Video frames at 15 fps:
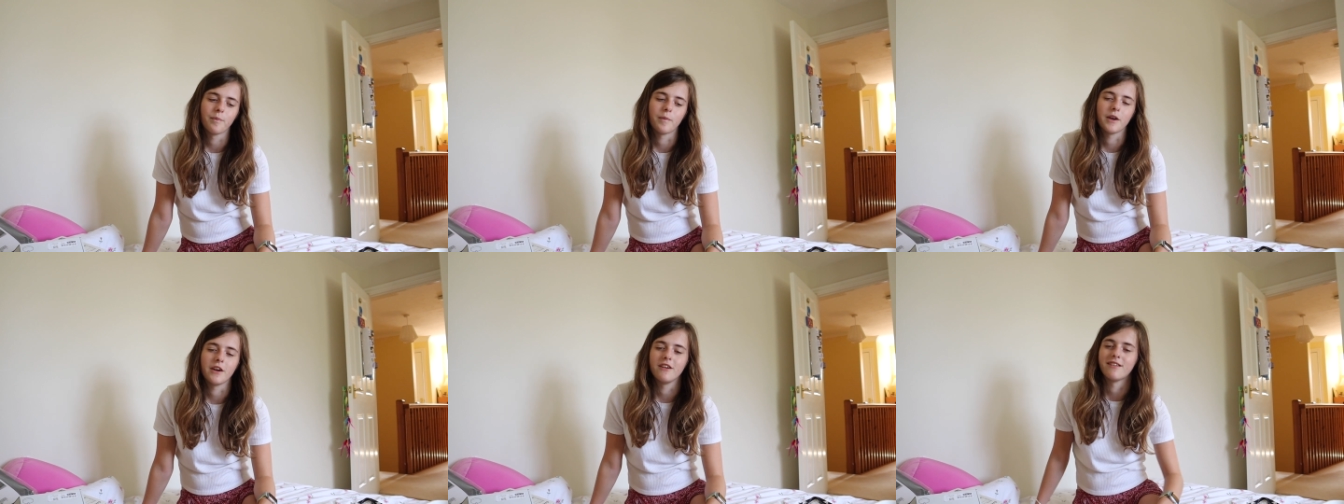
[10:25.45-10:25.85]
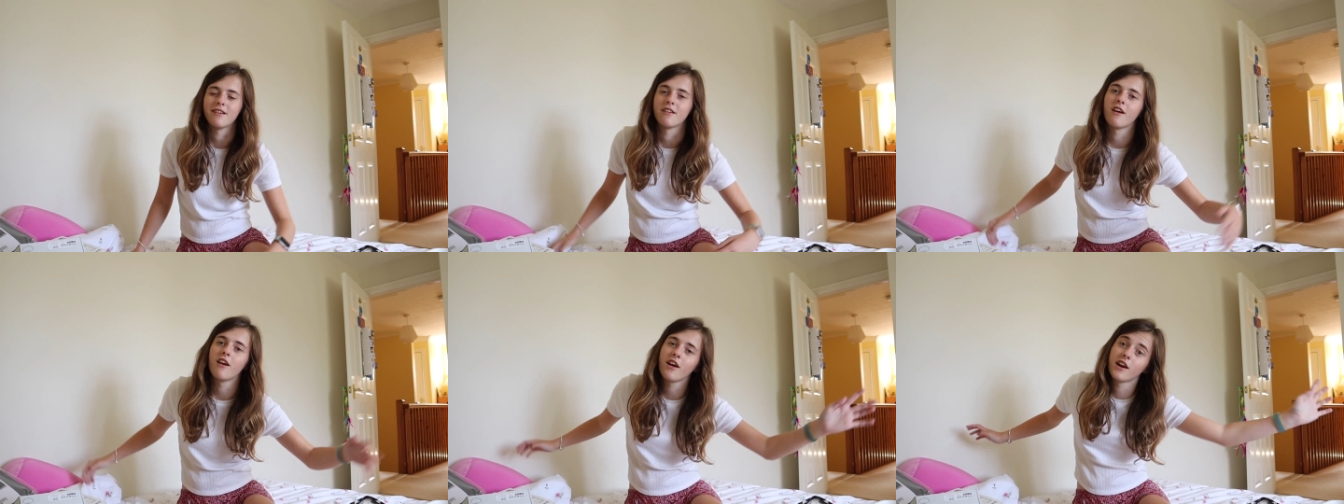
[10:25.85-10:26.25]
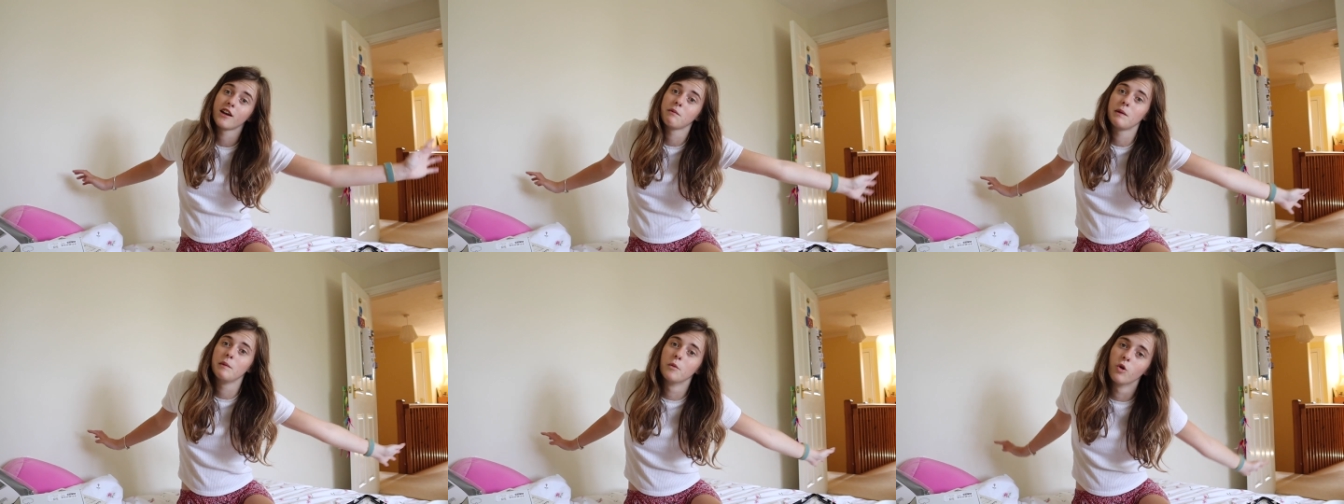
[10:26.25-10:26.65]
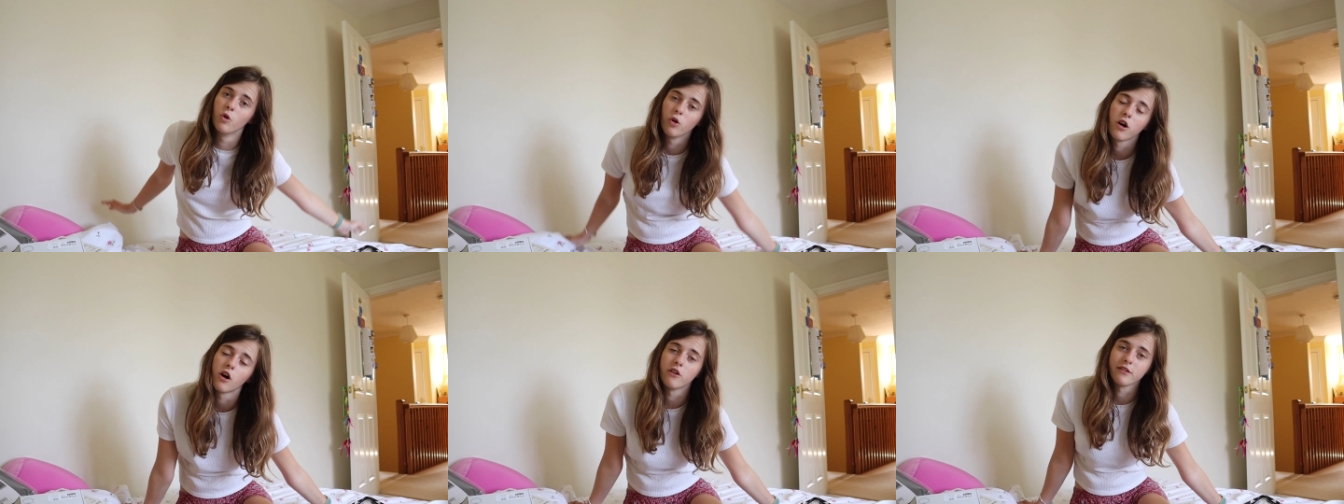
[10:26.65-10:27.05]
because there's only going to be
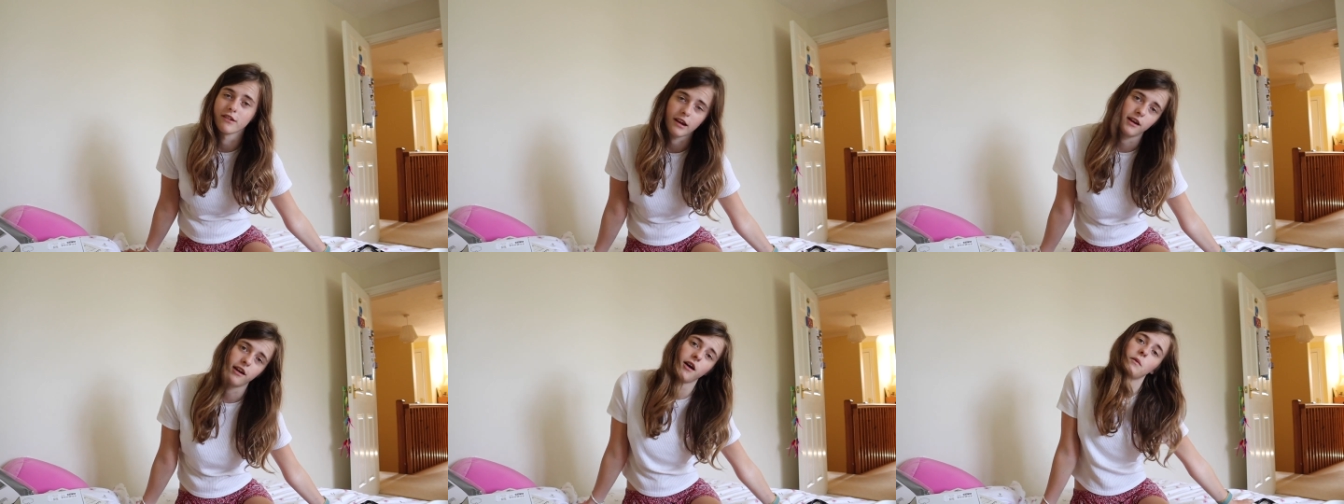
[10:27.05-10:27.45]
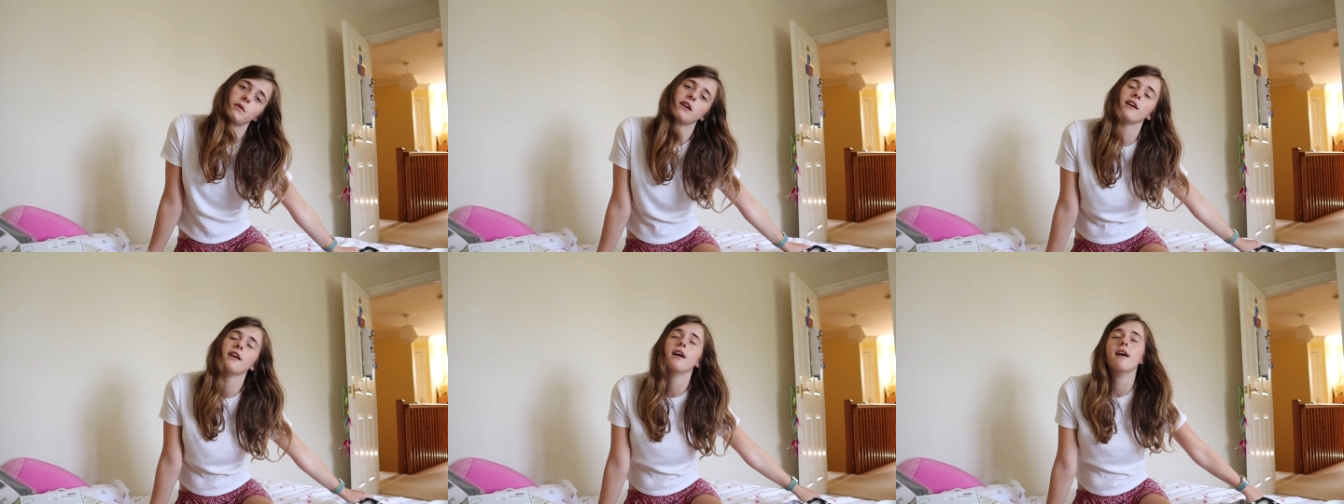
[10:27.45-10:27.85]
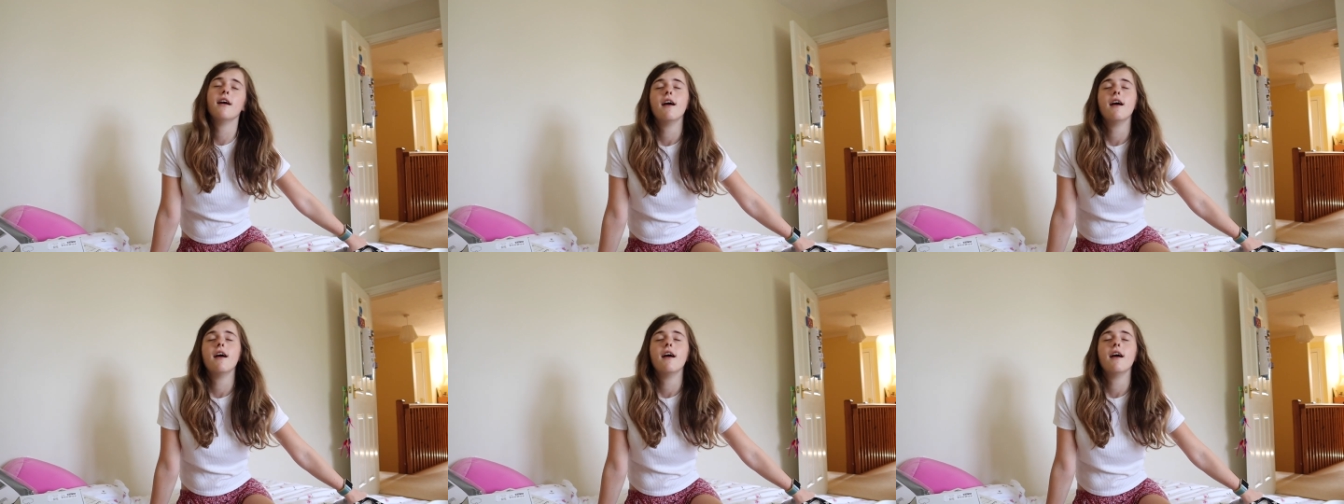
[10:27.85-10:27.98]
more content coming.